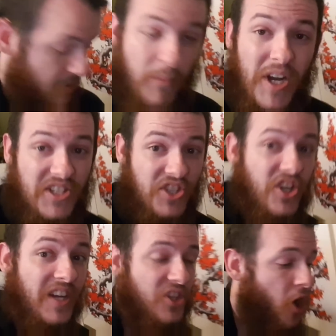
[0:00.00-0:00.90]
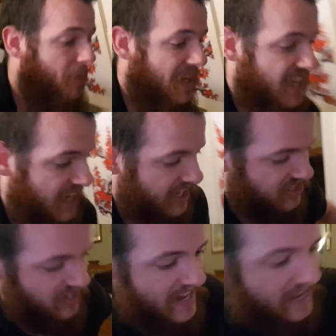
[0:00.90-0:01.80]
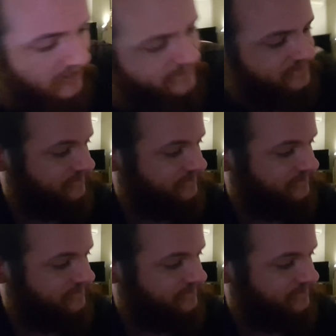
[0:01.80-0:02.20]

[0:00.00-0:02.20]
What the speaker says: mine's a signed copy. So now